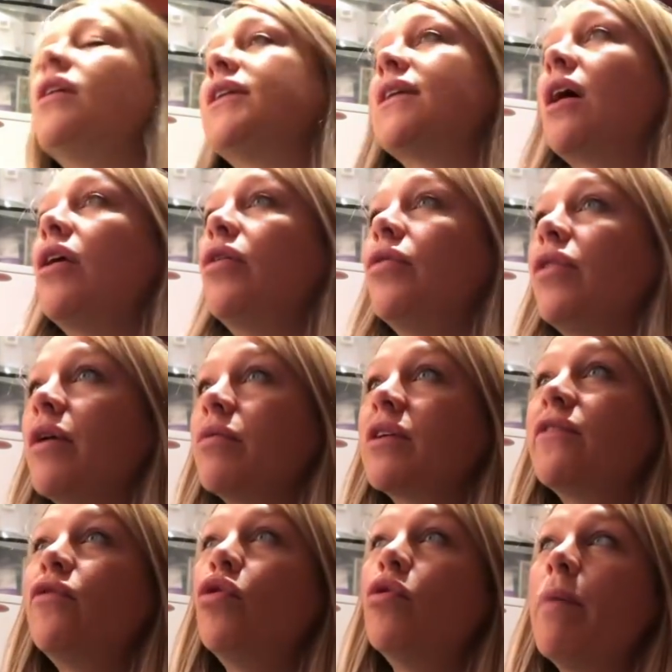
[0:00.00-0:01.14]
So that was
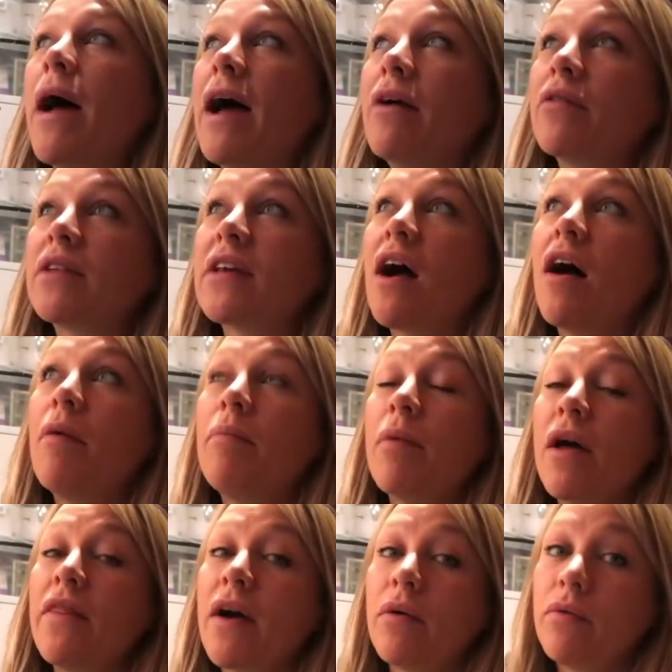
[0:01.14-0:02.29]
4 pounds up,
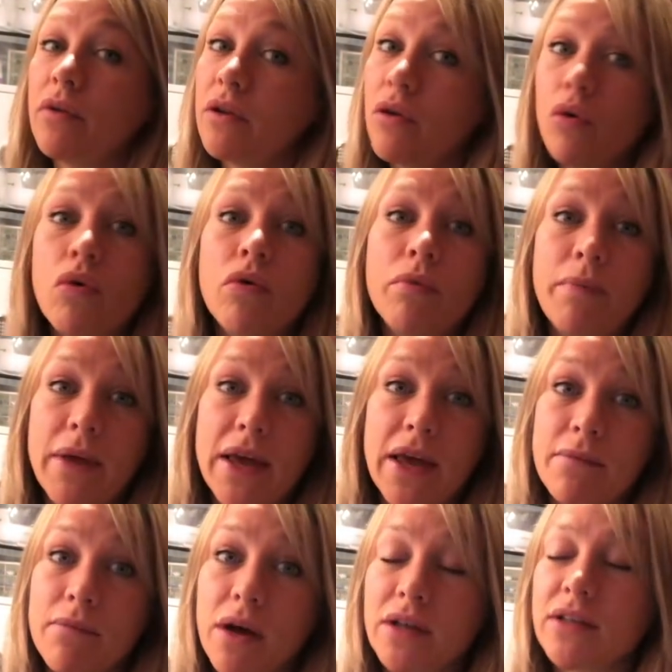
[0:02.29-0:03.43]
and that would all
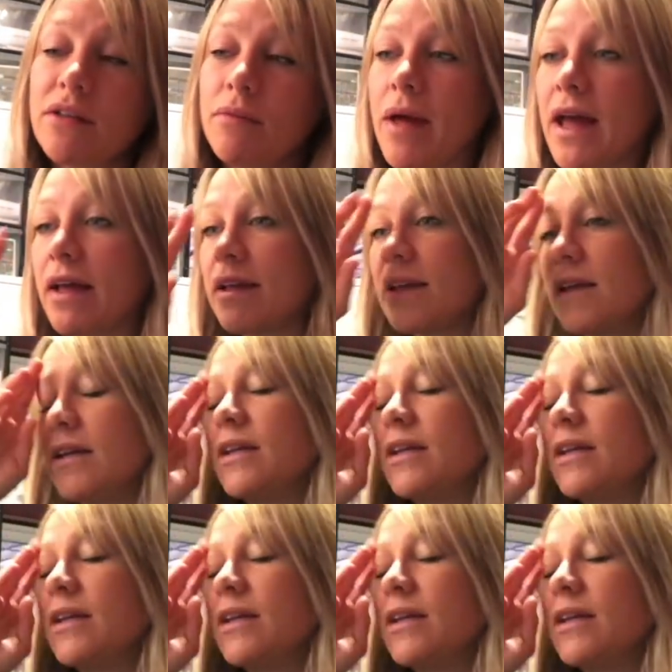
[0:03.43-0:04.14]
be muscle mass.